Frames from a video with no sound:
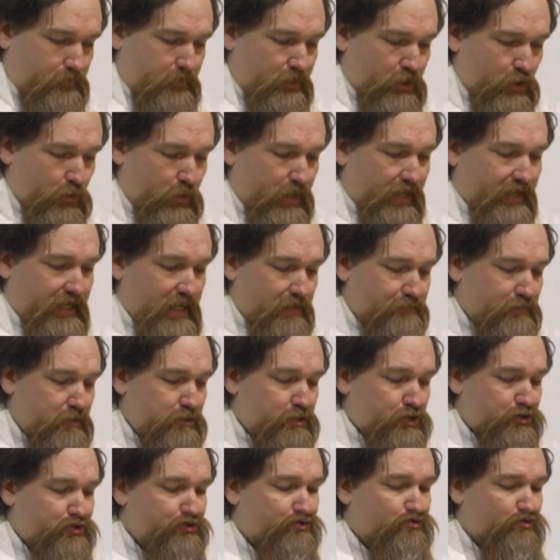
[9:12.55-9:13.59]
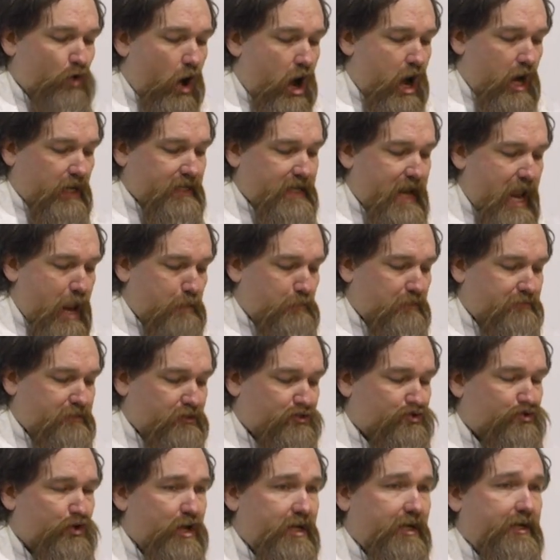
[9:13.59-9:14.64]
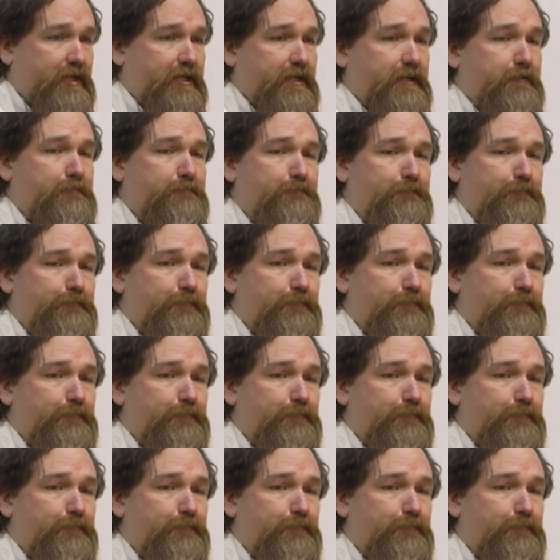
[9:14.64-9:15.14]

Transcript: You are given the strong name of the Trinity.